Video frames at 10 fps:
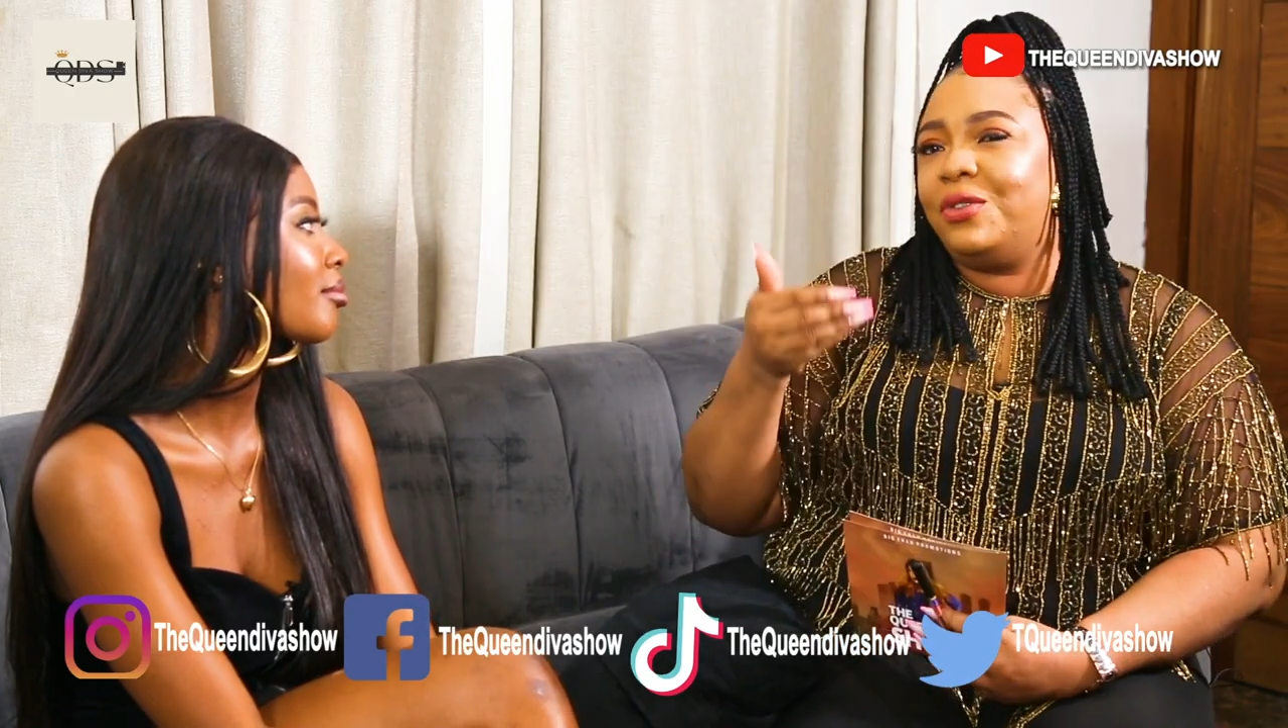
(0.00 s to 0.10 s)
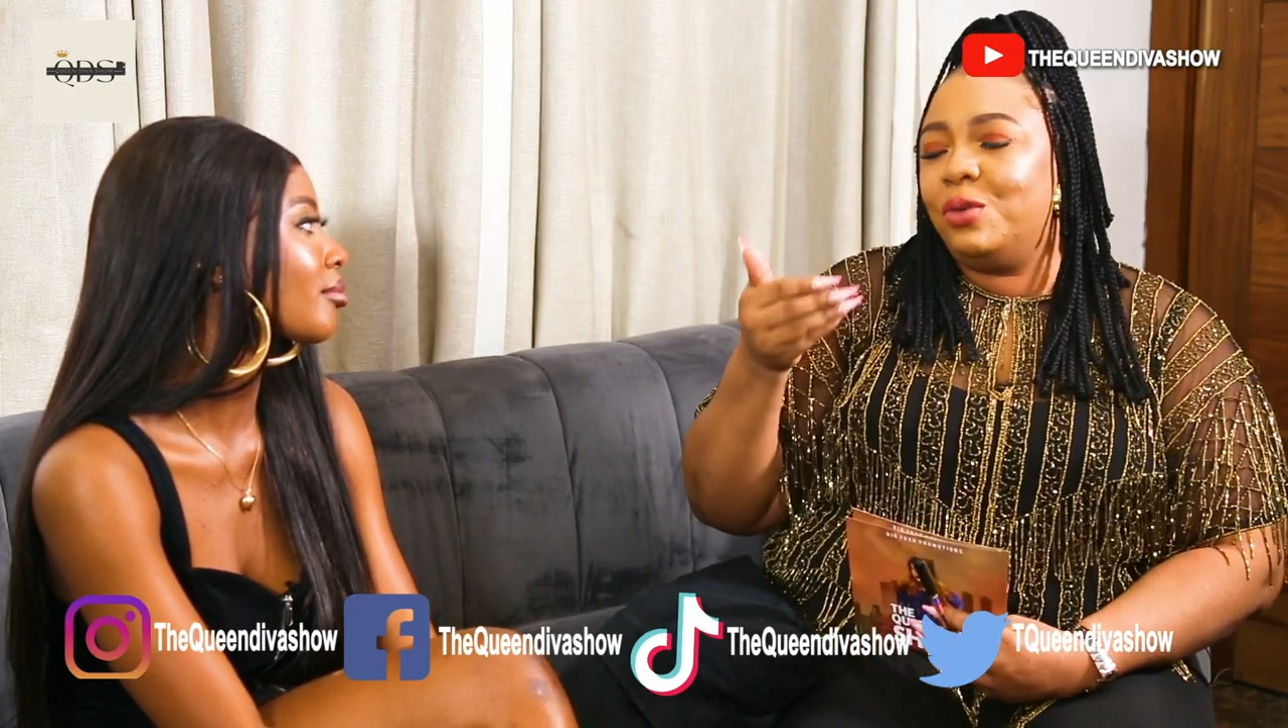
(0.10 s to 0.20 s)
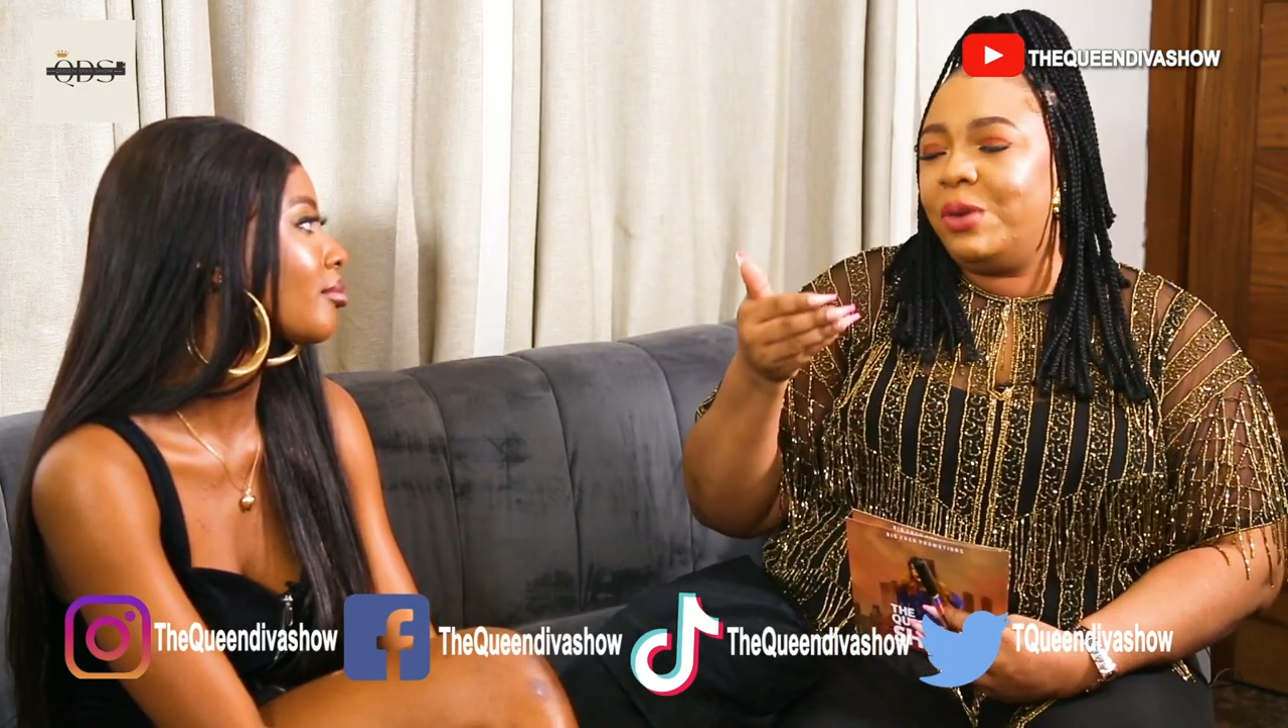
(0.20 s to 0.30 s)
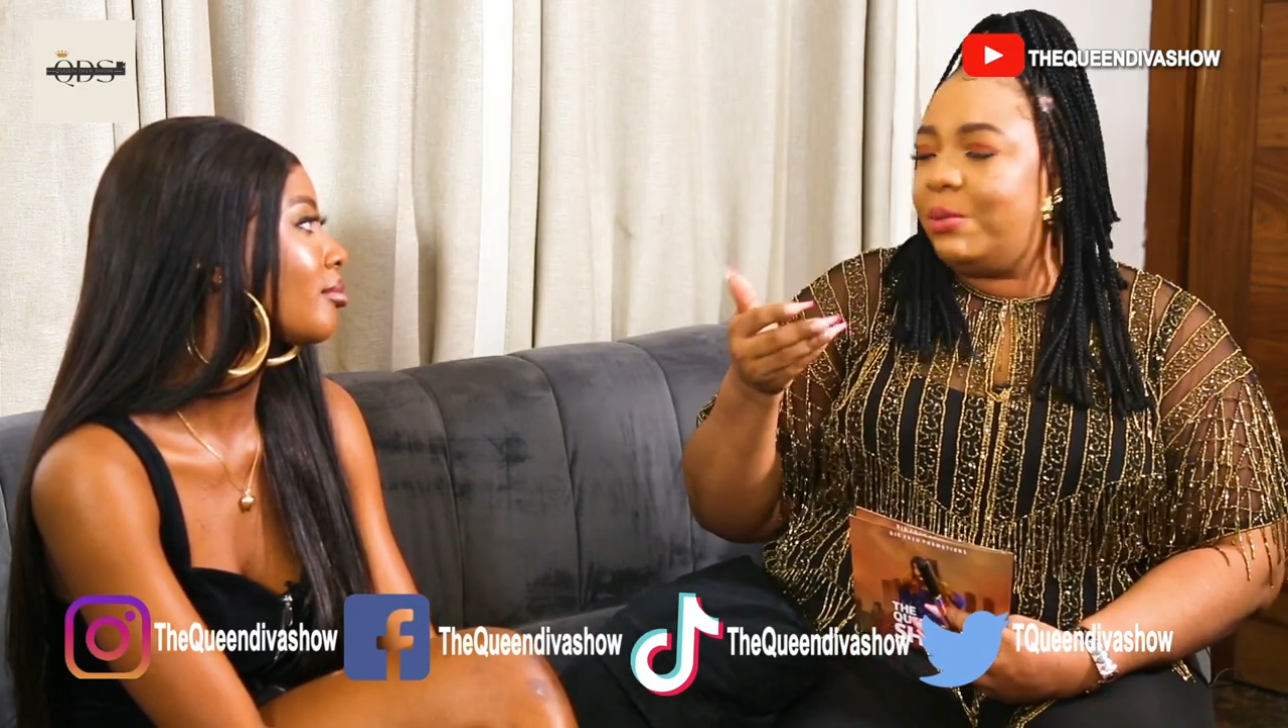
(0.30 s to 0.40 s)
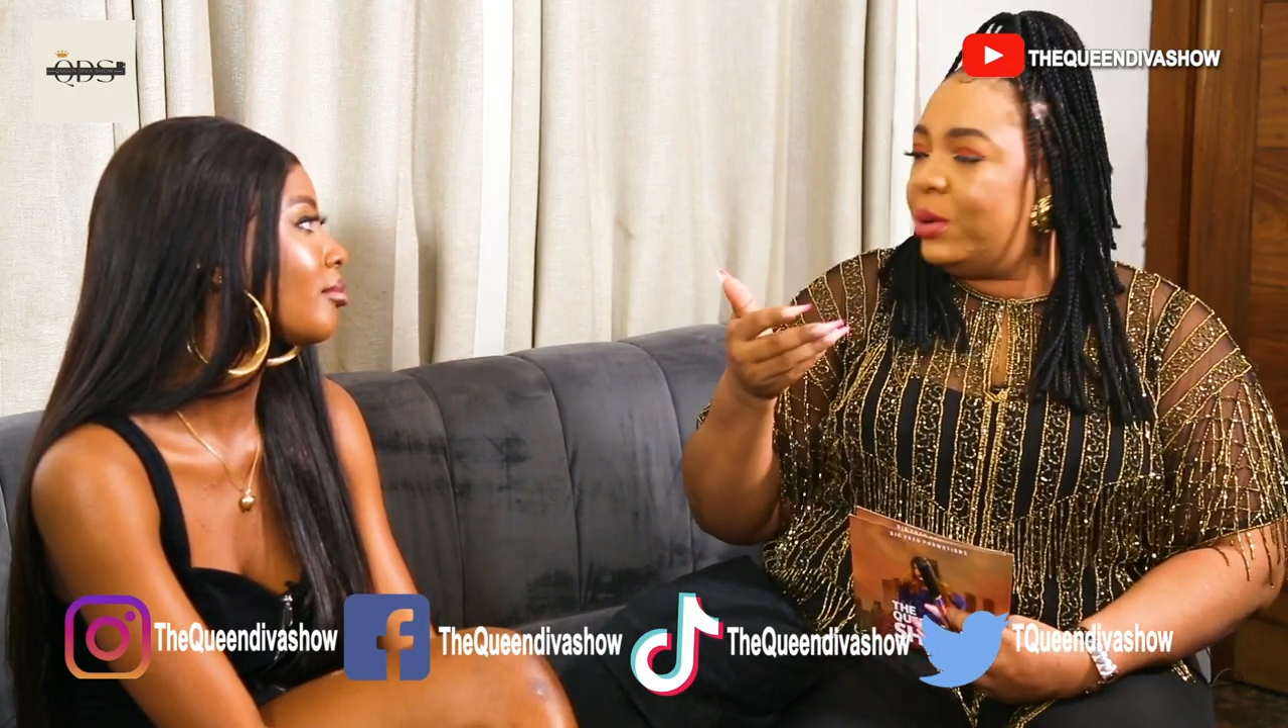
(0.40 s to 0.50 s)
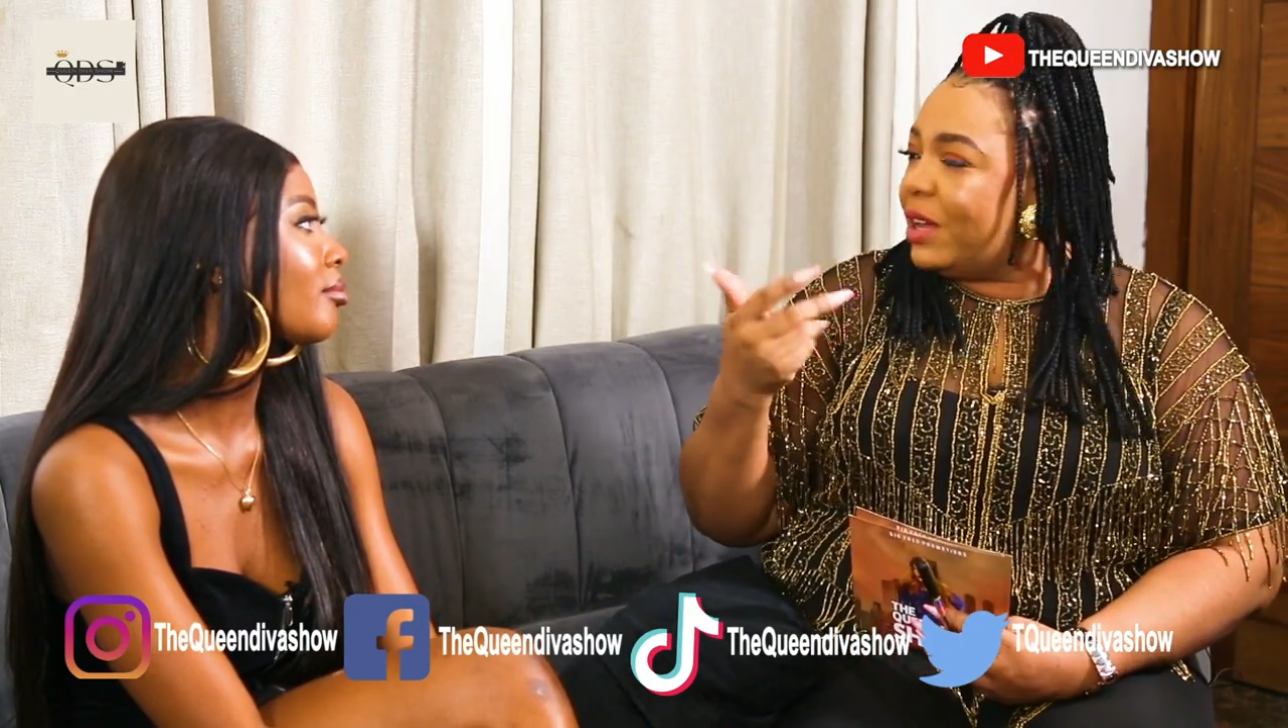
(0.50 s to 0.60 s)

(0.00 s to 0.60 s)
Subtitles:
a few people